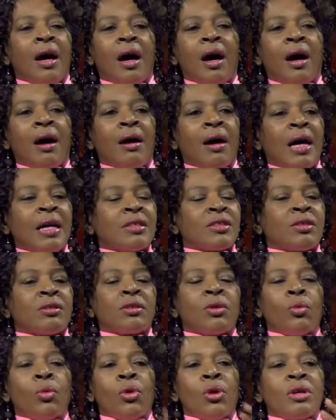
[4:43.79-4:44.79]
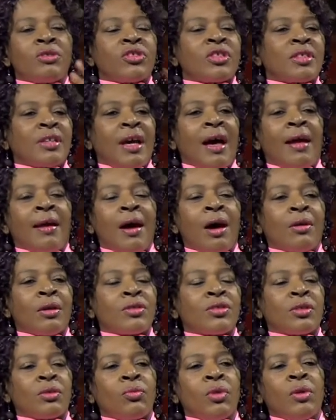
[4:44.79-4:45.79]
Uh, and so the word just got out,
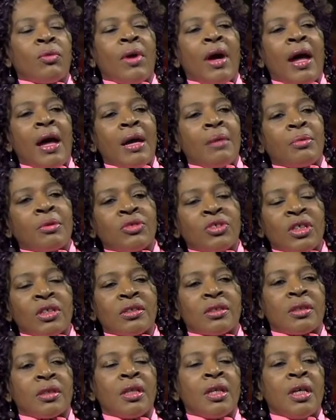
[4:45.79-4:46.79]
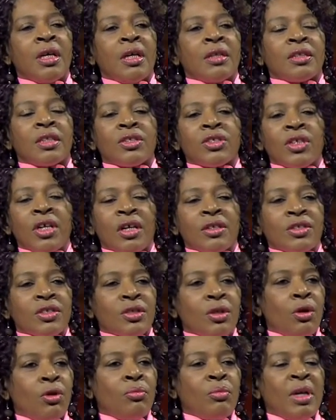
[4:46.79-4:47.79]
and so we were able just to, to touch
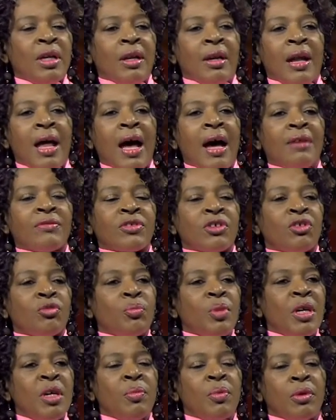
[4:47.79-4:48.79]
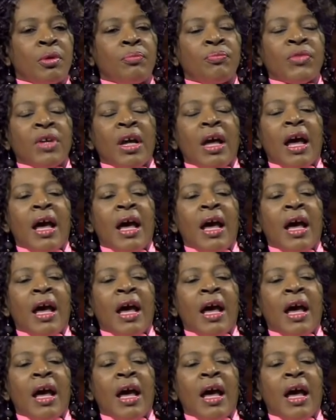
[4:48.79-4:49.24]
so many lives of people.